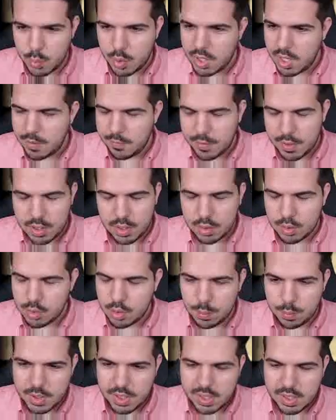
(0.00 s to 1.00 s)
whenever you
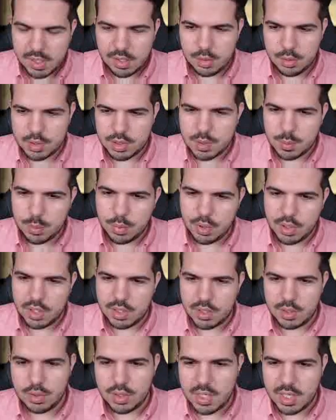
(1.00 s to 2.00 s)
completely lose the
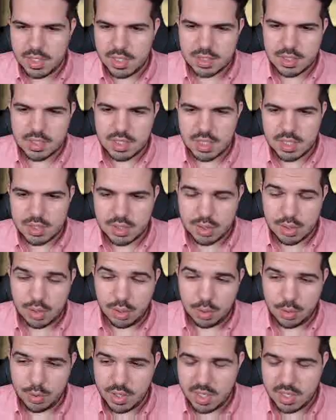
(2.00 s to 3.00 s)
board, you can just
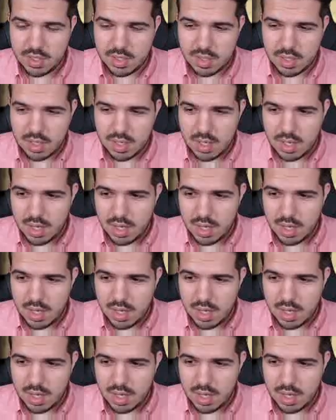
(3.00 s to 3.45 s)
Sorrent